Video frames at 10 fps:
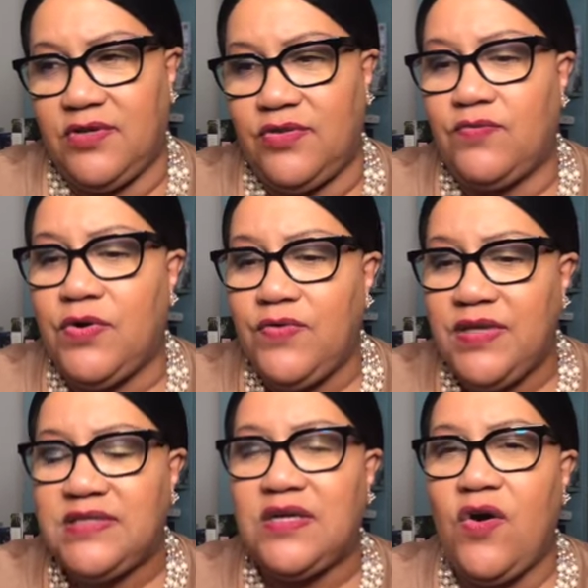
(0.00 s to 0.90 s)
through
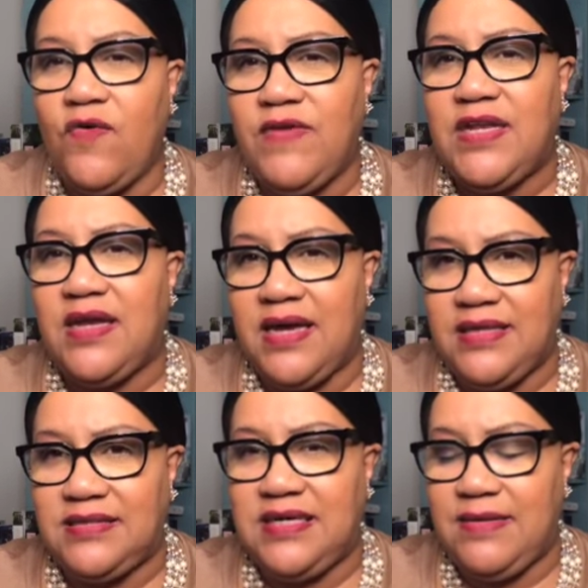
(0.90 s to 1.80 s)
this
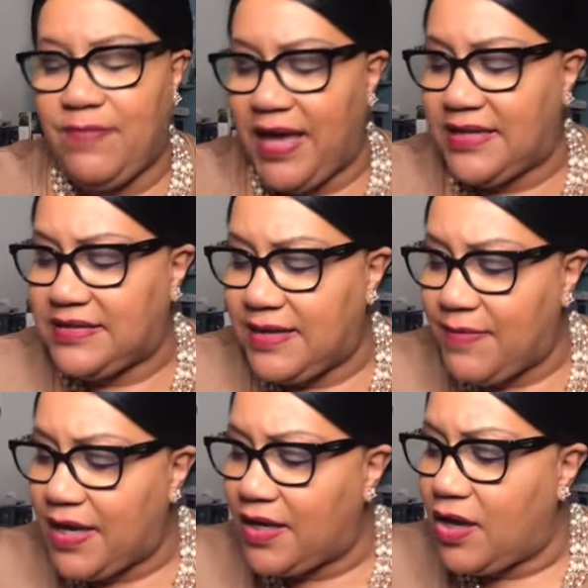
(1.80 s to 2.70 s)
COVID-19
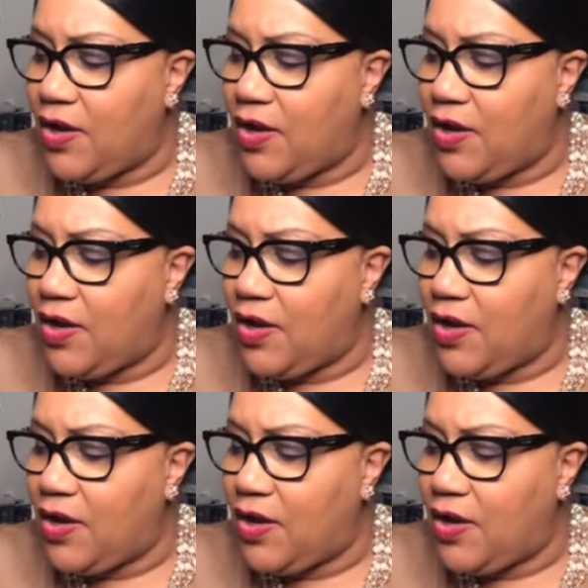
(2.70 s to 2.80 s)
pandemic,